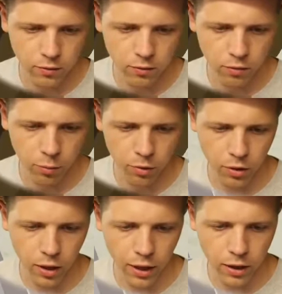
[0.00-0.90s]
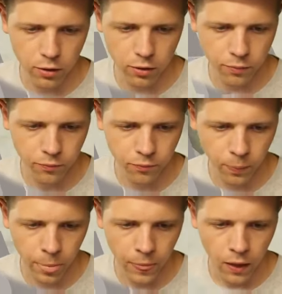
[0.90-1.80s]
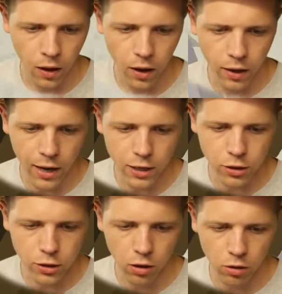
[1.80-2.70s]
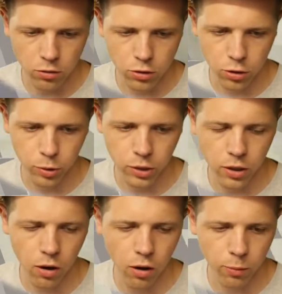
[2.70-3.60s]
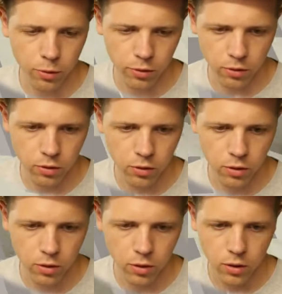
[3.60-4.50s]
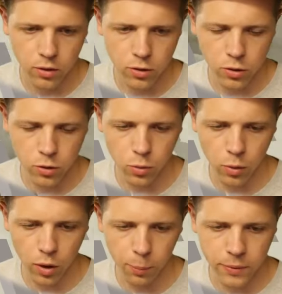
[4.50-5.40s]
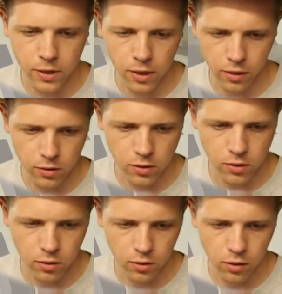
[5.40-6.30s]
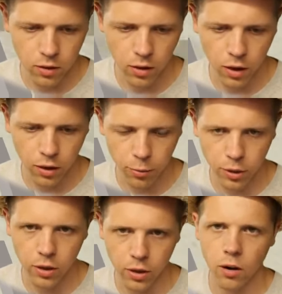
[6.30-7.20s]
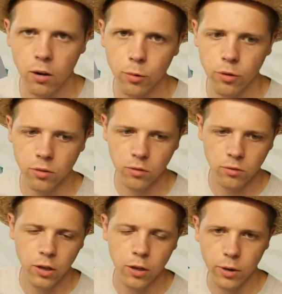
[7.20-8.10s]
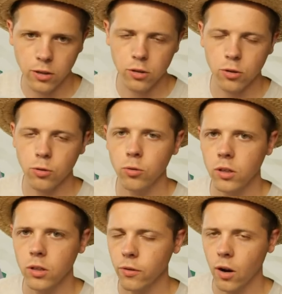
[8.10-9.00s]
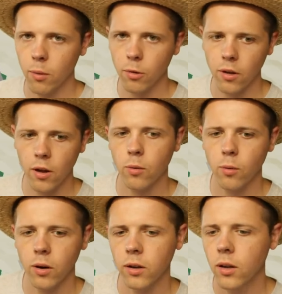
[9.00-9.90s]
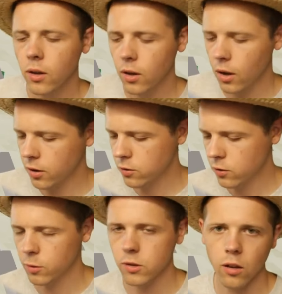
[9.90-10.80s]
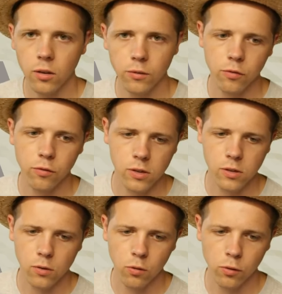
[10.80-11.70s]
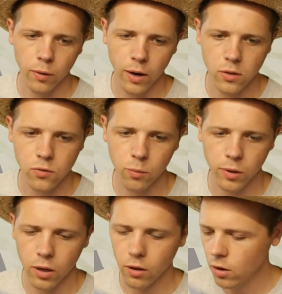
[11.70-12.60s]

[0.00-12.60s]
from the glider, it actually calls 3D armor to update, and 3D armor iterates through the different armor that you're wearing and determines all of your physics overrides from there.